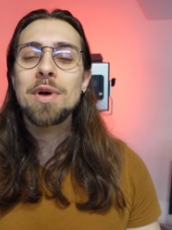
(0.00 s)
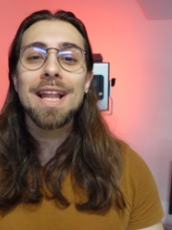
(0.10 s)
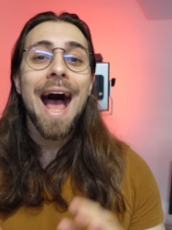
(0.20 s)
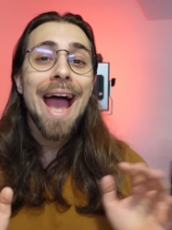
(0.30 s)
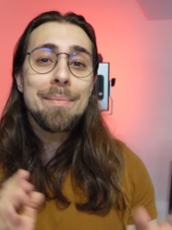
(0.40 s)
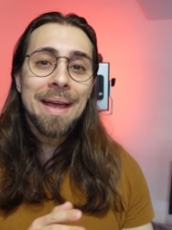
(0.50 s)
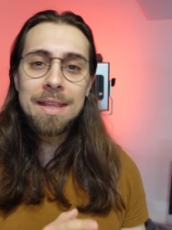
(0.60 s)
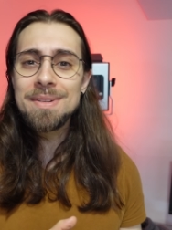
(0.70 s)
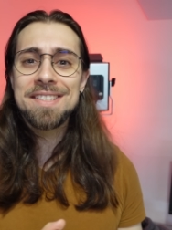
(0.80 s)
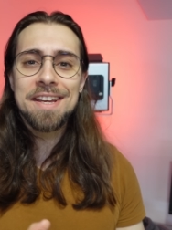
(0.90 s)
well, I made
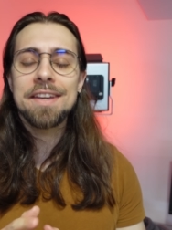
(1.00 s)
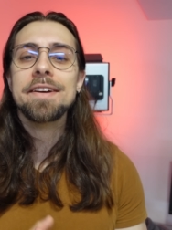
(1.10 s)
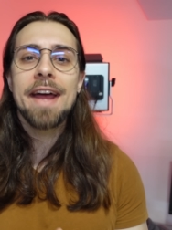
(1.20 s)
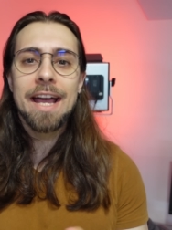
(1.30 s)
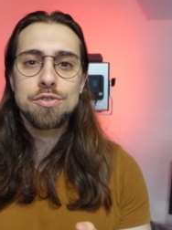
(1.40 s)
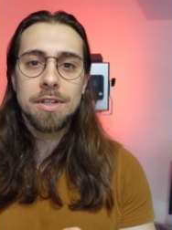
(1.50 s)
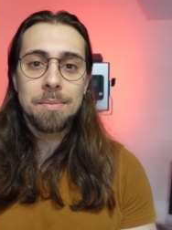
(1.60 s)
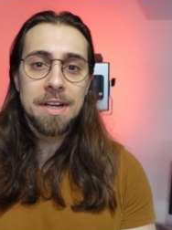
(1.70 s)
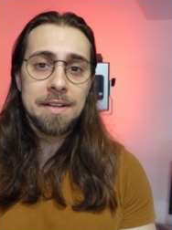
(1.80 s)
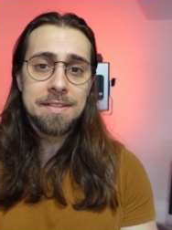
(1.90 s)
a mistake here actually
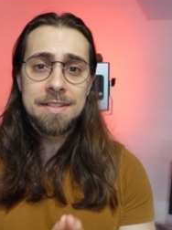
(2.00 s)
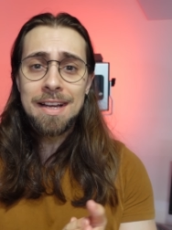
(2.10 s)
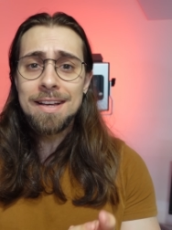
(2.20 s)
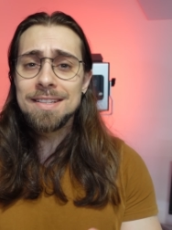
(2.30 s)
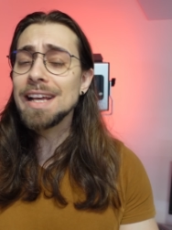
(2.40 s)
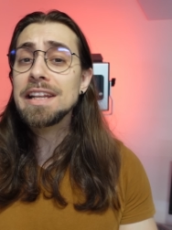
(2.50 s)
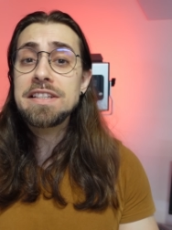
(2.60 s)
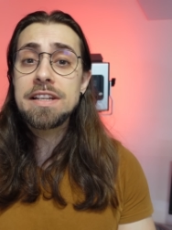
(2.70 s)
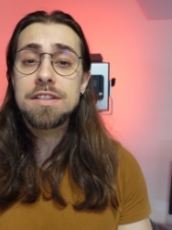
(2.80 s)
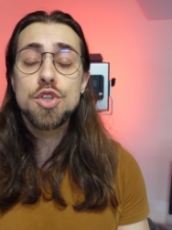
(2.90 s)
because Silent
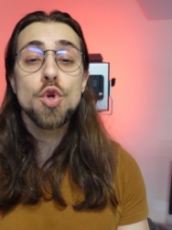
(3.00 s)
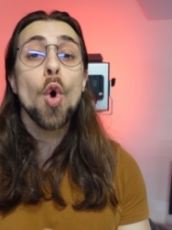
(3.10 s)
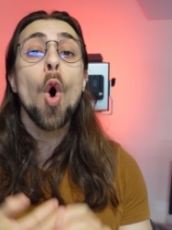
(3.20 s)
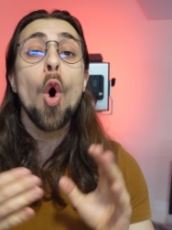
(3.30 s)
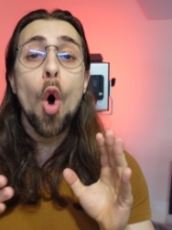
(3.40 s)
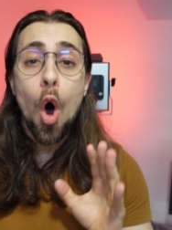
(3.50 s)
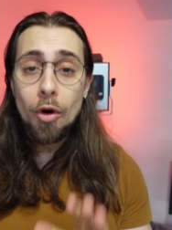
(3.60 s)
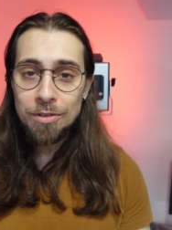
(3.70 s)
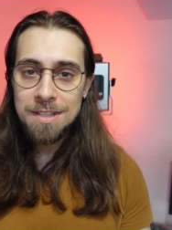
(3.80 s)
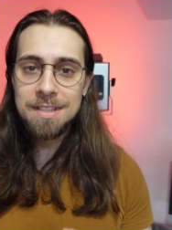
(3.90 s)
Hill 2
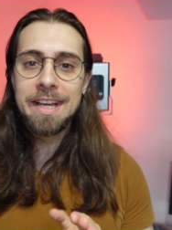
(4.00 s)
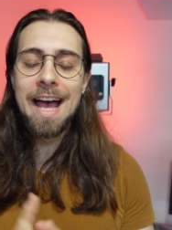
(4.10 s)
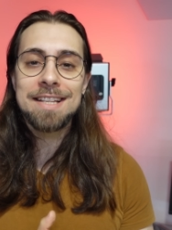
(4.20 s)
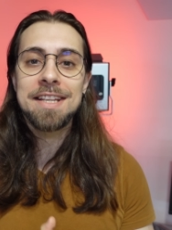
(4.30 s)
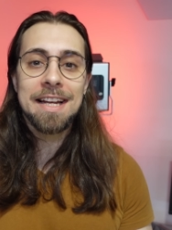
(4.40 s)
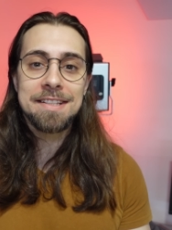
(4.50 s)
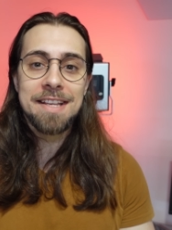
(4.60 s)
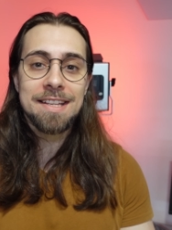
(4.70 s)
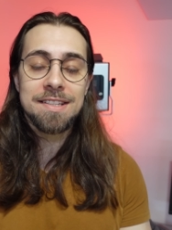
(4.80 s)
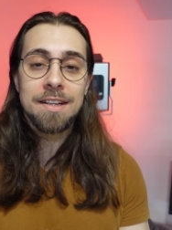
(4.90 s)
obviously has
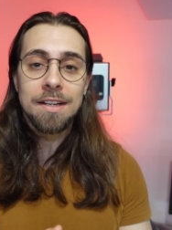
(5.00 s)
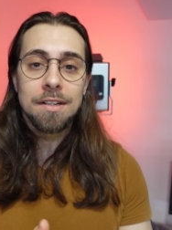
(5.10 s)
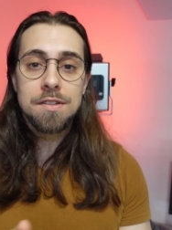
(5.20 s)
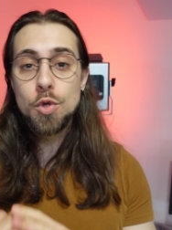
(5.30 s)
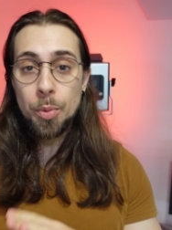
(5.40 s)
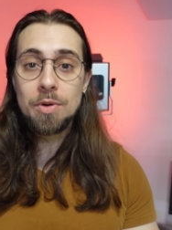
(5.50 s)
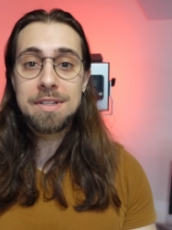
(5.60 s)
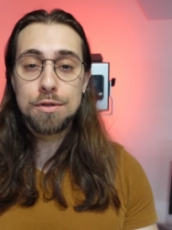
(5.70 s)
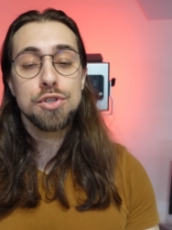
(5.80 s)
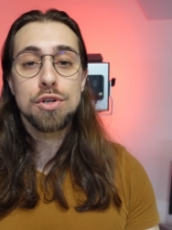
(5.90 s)
DLSS super
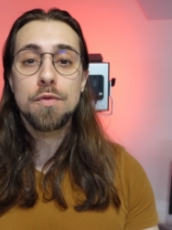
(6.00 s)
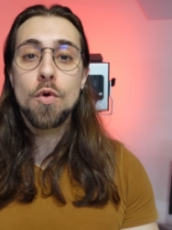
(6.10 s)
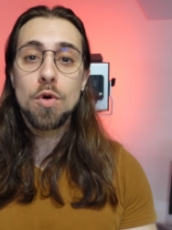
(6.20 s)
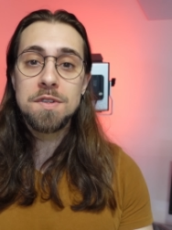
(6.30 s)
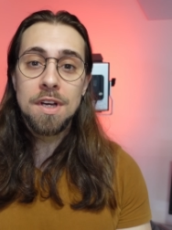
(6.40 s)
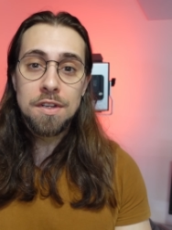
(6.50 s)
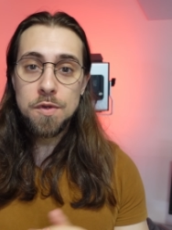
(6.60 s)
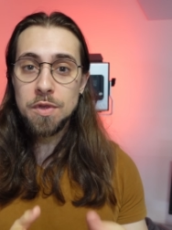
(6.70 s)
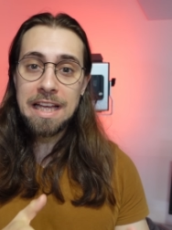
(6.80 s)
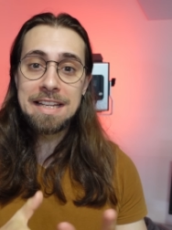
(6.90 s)
resolution, of course,
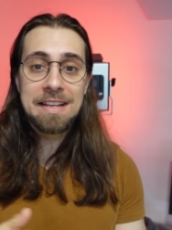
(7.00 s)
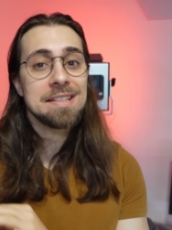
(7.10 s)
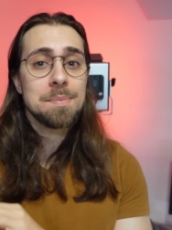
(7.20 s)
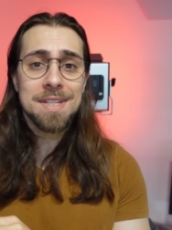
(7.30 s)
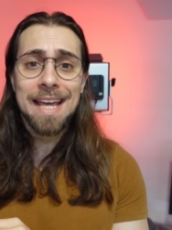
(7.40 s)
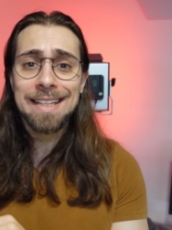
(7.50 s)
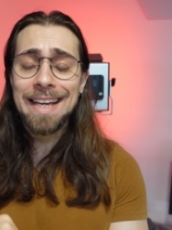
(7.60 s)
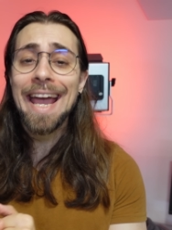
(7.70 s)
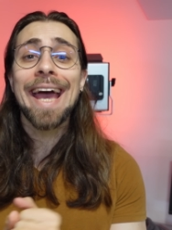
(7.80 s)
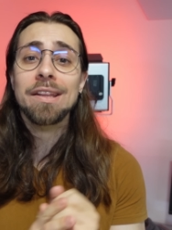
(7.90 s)
so the DLSS
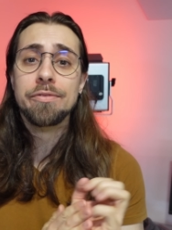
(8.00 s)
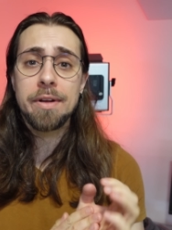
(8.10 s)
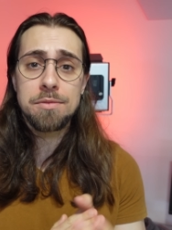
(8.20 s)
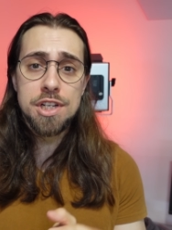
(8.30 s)
upscaling and frame